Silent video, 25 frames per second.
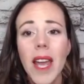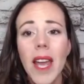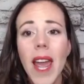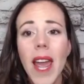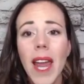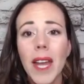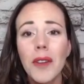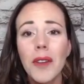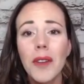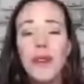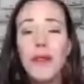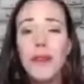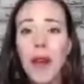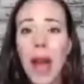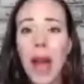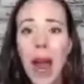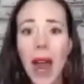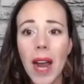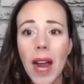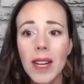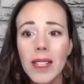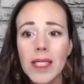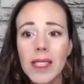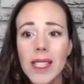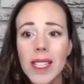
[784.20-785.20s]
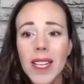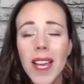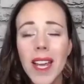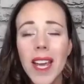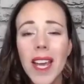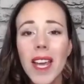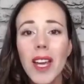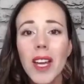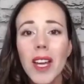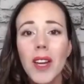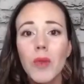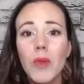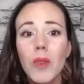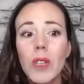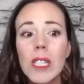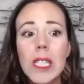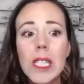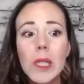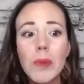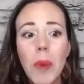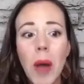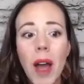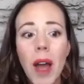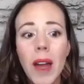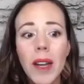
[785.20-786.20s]
In fact,
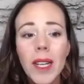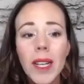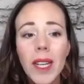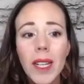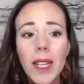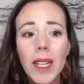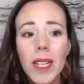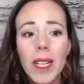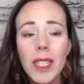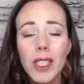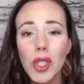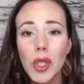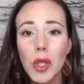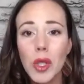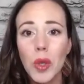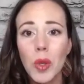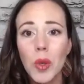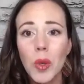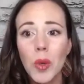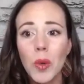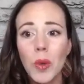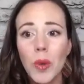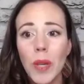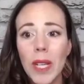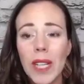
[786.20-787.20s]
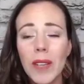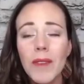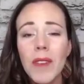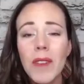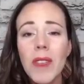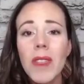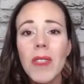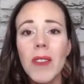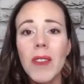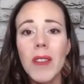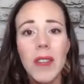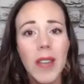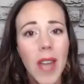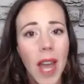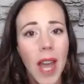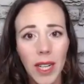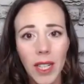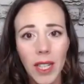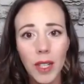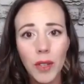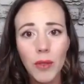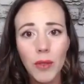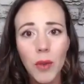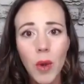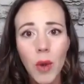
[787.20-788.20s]
responding to even the
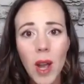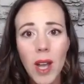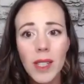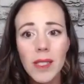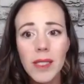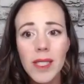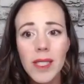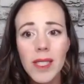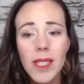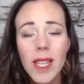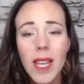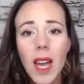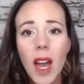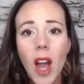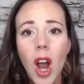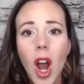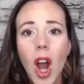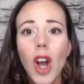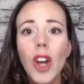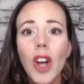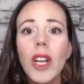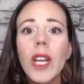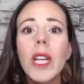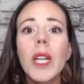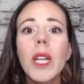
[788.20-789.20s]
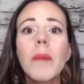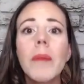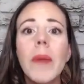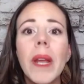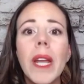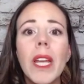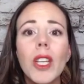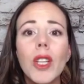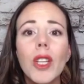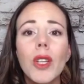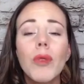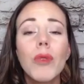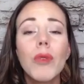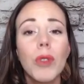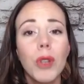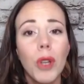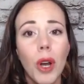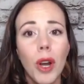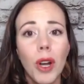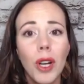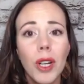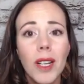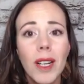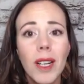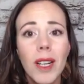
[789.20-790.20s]
negative ones are going to make you
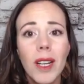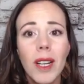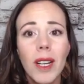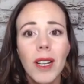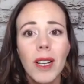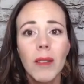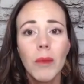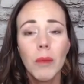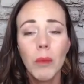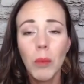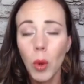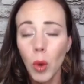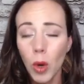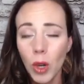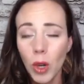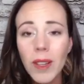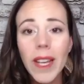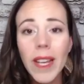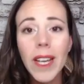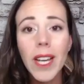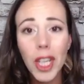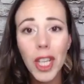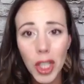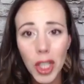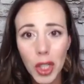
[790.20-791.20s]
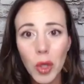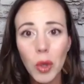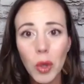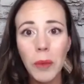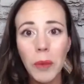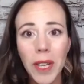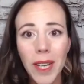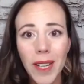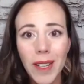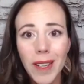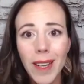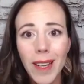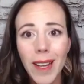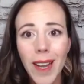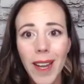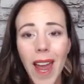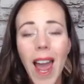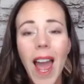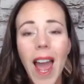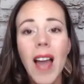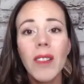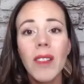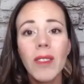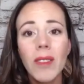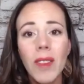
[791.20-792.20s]
look more like a human
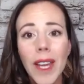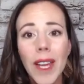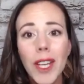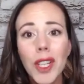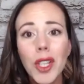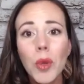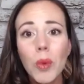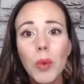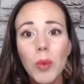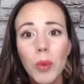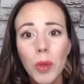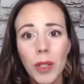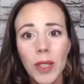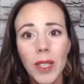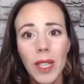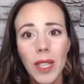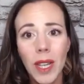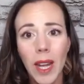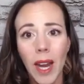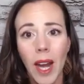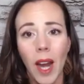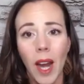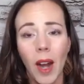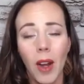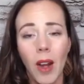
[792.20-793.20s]
and like you really care.